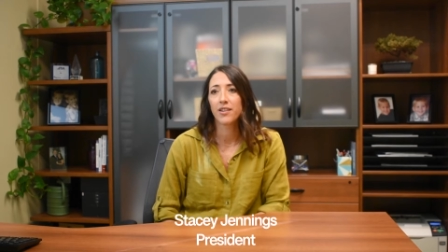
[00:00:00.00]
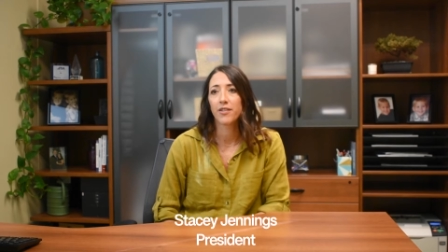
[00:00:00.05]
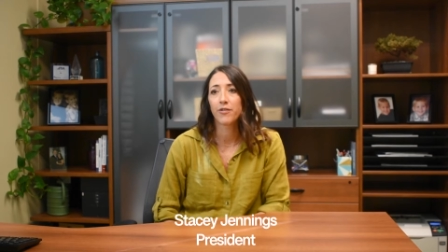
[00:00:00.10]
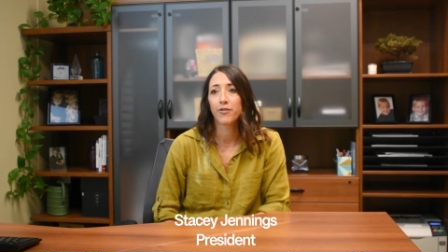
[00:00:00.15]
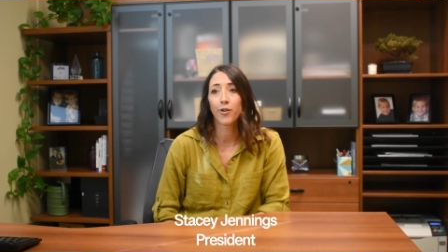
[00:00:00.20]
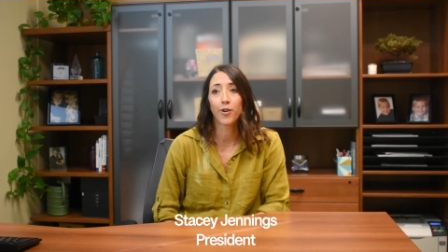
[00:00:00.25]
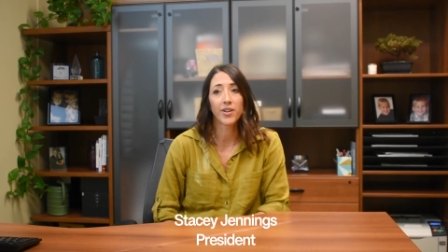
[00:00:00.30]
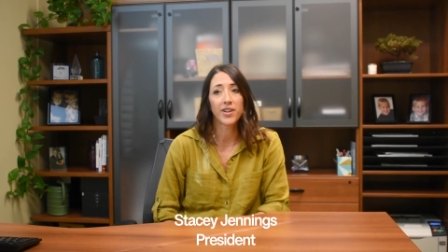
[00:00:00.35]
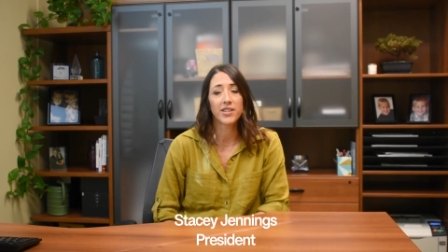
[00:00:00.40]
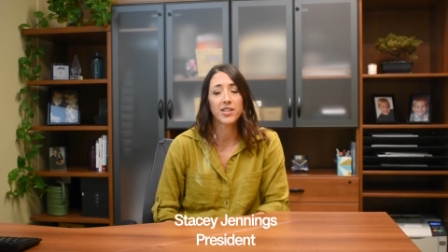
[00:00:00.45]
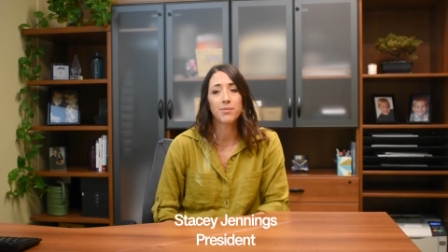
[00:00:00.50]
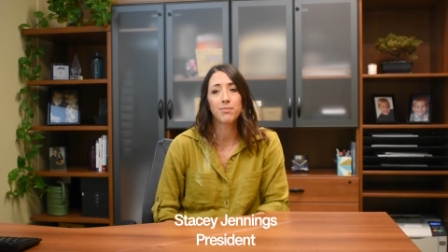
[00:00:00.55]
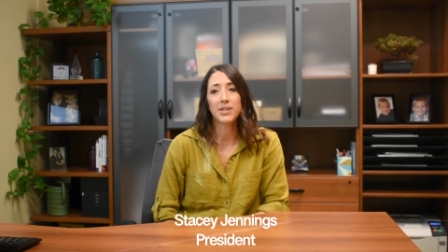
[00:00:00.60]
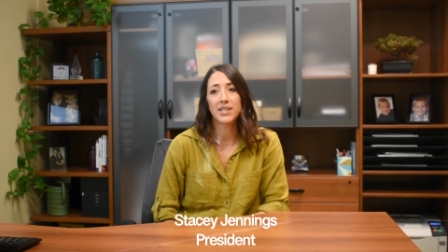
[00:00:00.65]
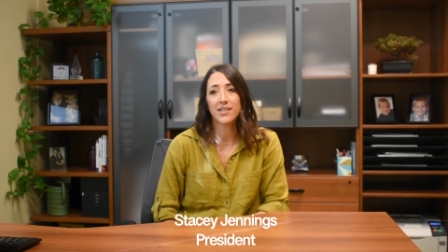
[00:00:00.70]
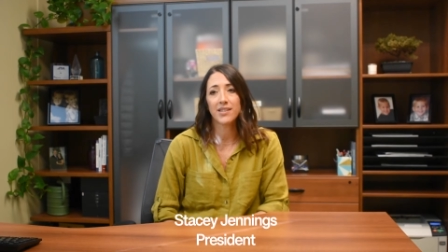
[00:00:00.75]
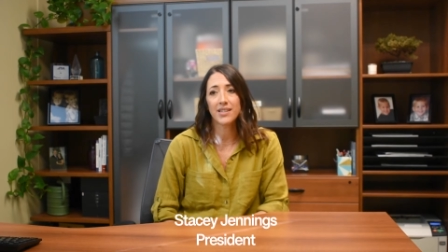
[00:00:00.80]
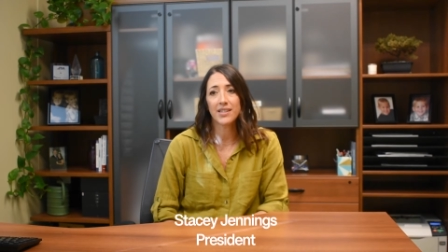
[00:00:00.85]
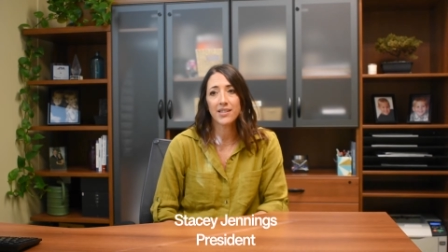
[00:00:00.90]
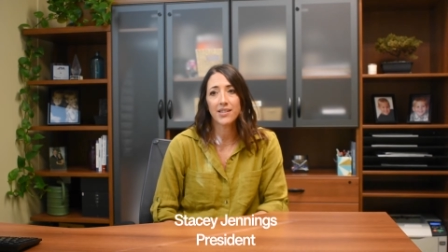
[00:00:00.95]
for this
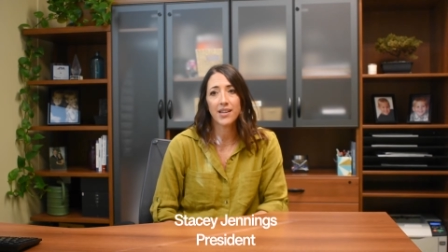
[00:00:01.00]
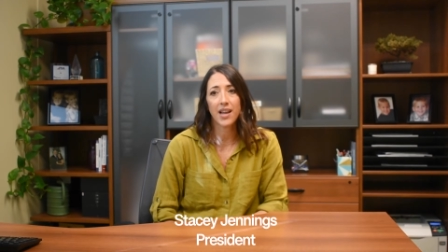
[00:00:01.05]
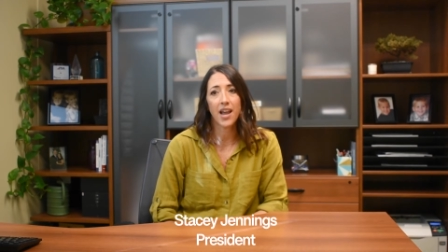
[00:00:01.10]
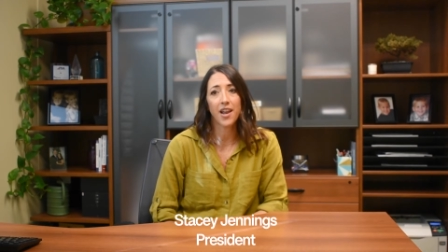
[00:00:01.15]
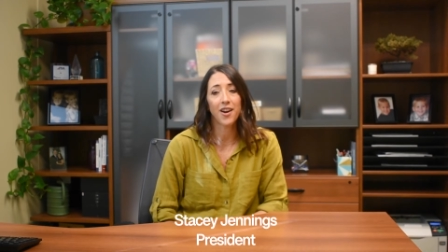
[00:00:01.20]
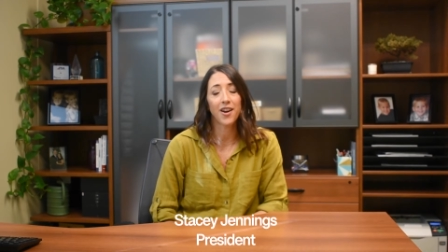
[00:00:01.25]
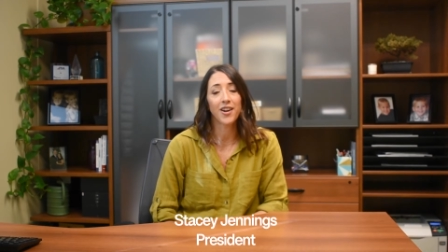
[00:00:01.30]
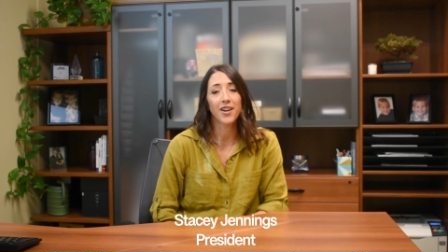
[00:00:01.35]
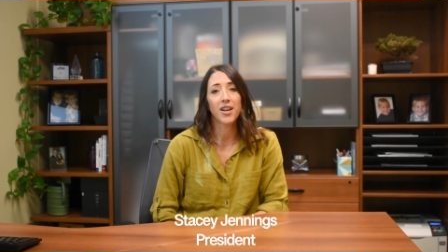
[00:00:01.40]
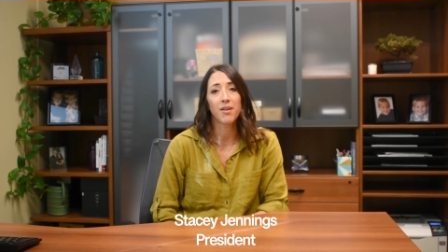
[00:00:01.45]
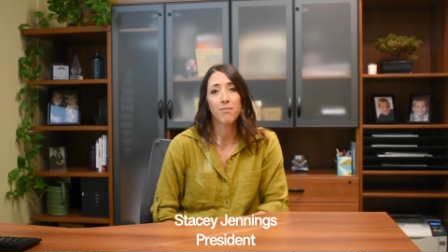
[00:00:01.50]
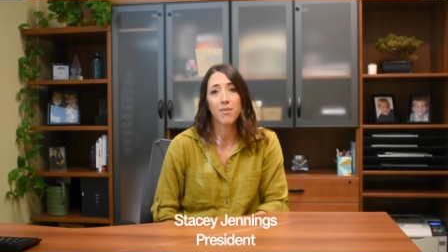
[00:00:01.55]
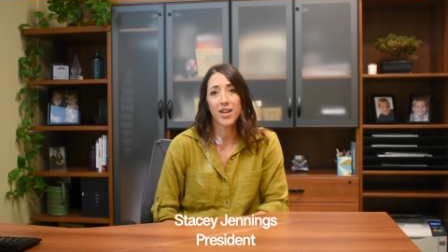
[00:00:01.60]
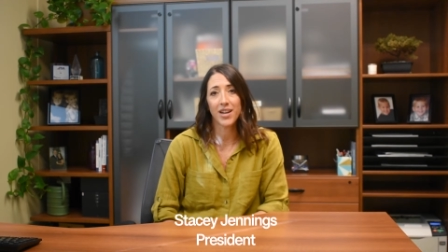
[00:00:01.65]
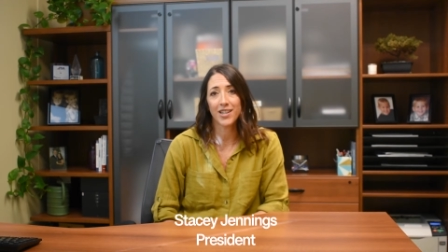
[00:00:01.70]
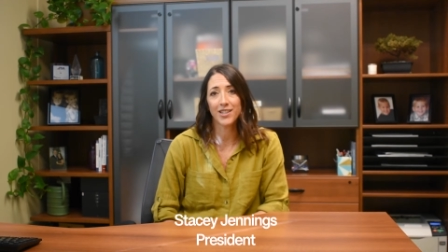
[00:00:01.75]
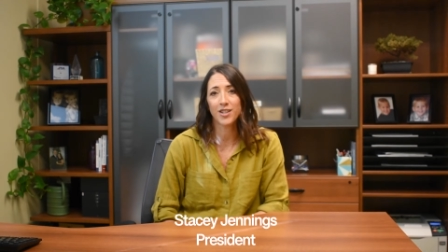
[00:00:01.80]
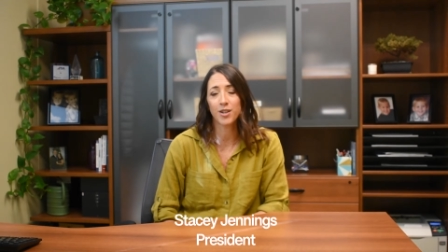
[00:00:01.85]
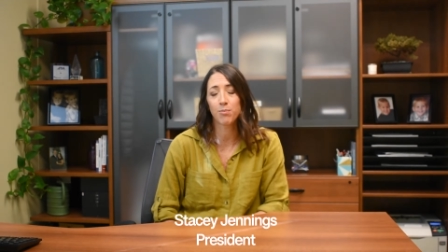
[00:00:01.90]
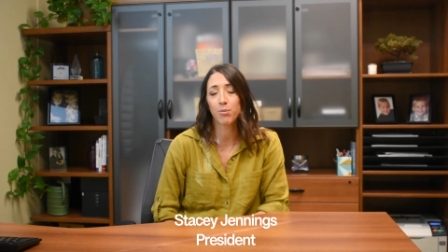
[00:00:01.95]
business and are
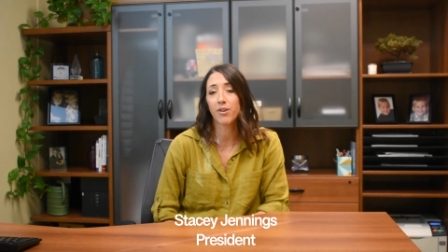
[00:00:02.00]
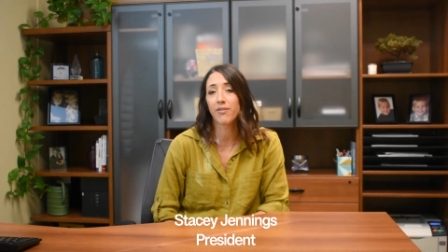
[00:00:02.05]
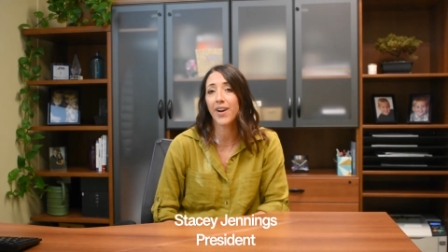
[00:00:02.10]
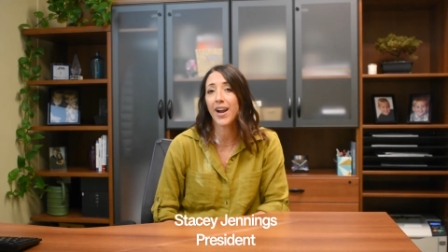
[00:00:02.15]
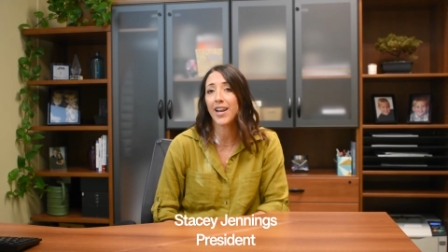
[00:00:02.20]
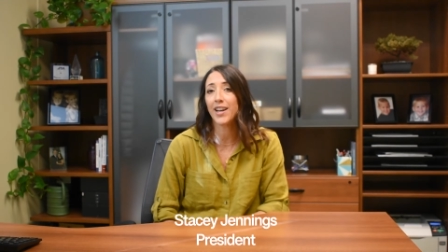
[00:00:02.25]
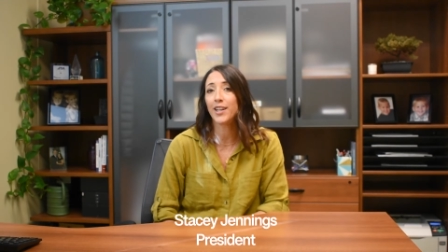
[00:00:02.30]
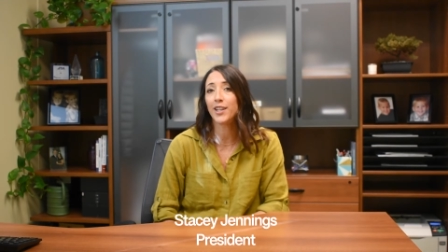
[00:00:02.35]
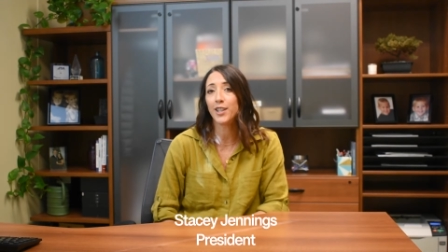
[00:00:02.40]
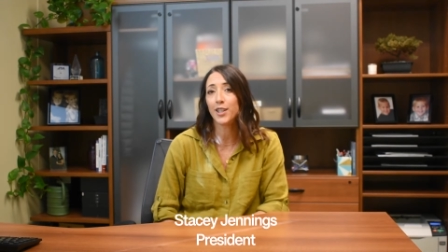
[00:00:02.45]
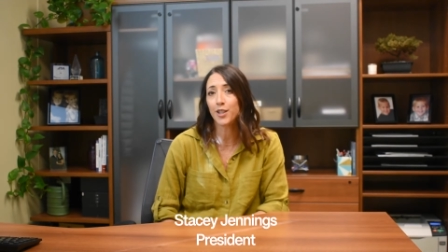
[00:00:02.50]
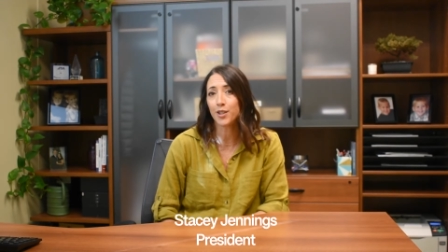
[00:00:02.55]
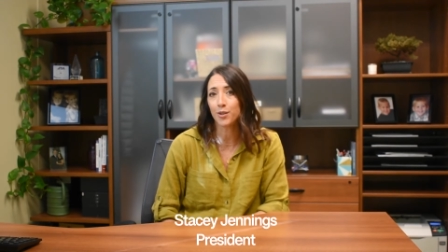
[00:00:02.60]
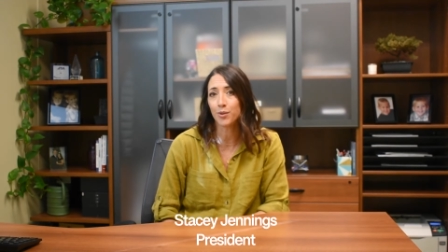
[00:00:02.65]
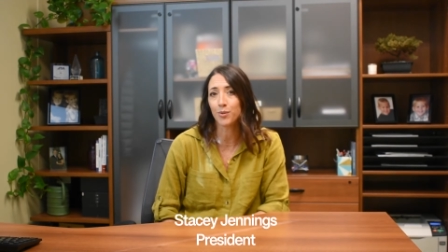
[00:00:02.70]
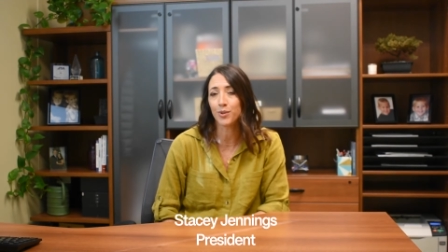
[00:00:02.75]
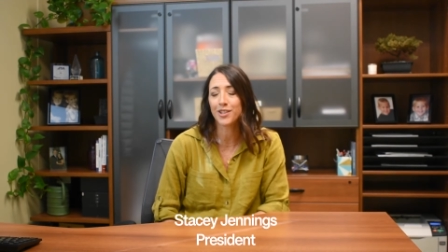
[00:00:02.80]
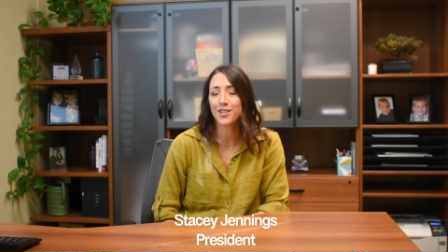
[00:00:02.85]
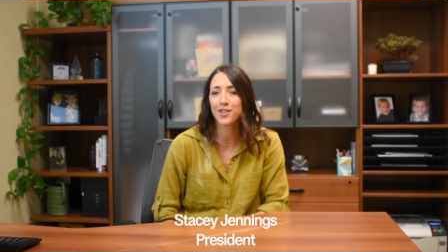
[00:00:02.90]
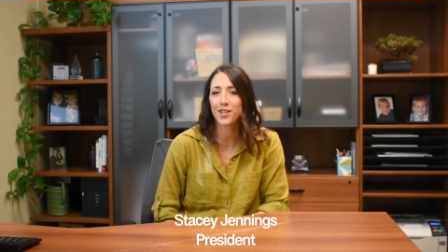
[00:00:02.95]
committed to providing
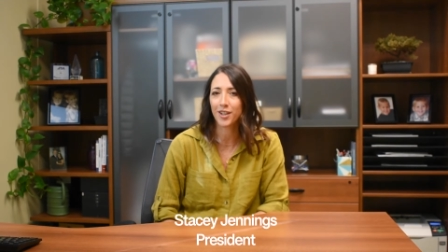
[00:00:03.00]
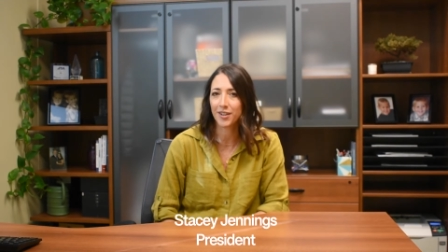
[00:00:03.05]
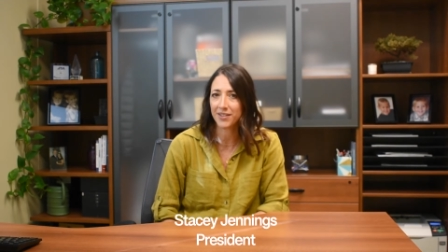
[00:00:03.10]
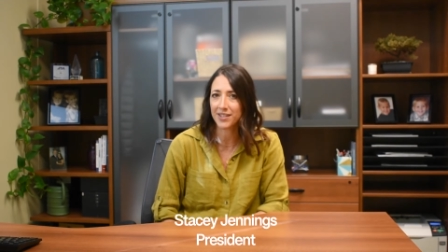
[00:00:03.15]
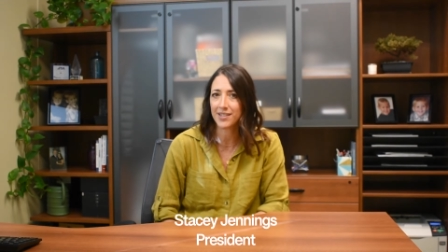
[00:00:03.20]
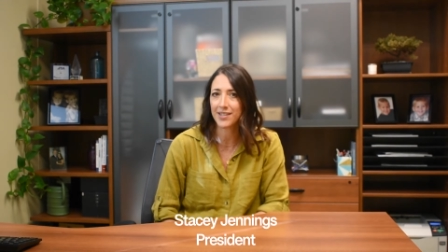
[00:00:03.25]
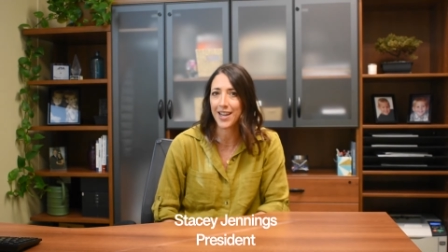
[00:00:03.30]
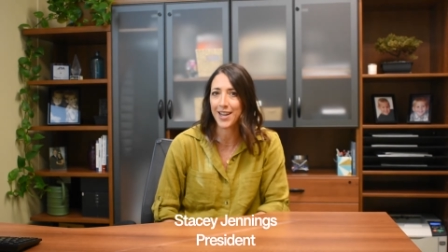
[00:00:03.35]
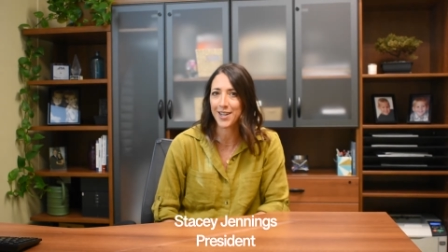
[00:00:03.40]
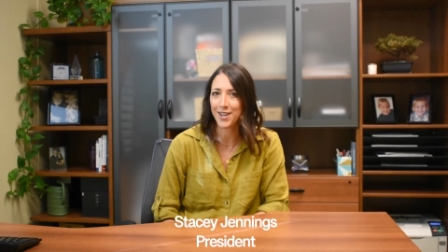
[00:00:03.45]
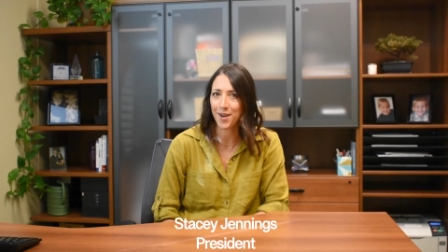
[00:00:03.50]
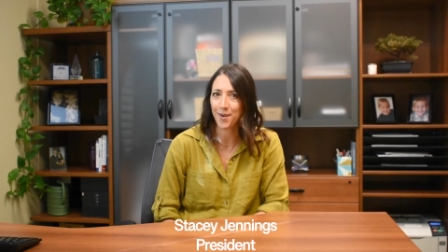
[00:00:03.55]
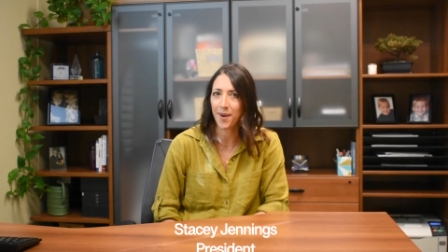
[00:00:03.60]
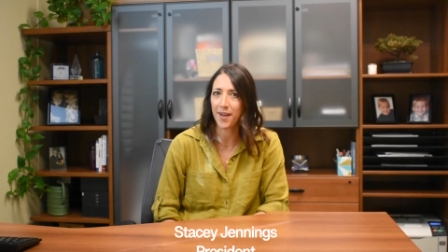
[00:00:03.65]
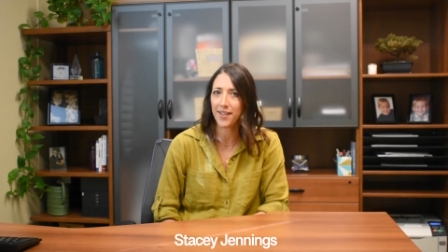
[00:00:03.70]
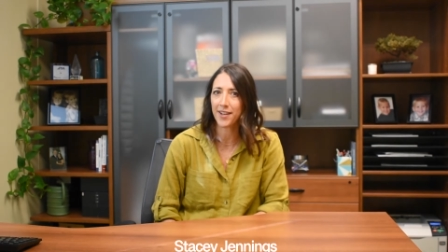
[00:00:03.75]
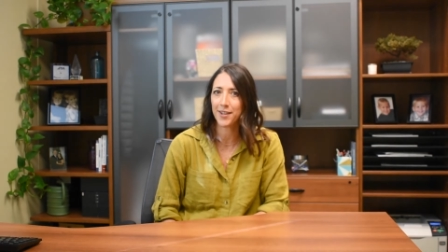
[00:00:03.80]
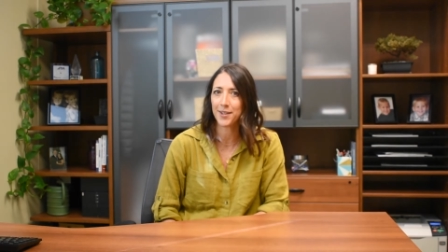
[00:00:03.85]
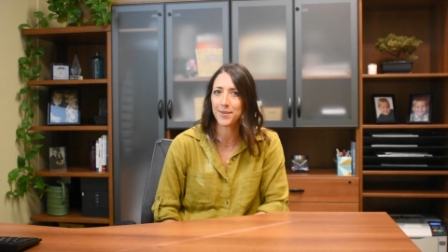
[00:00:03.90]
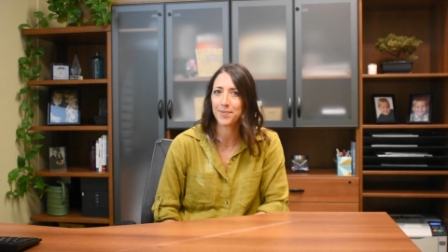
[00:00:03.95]
you service like no
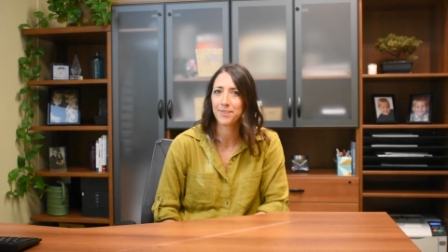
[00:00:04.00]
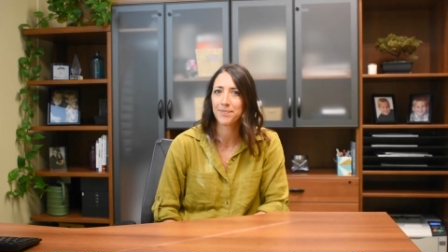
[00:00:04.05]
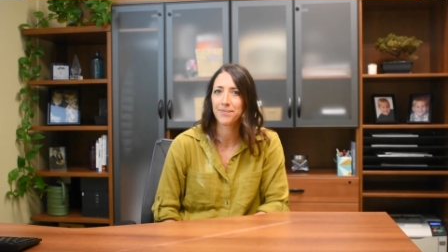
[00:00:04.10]
other.